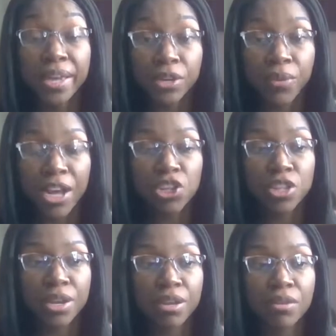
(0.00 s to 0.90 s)
at the
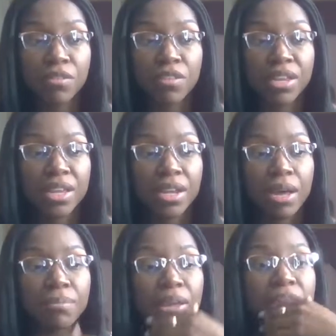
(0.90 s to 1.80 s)
rationales, and
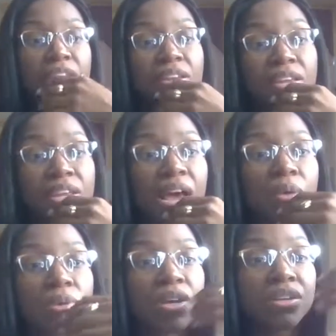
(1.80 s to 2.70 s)
then I'm like, and then I would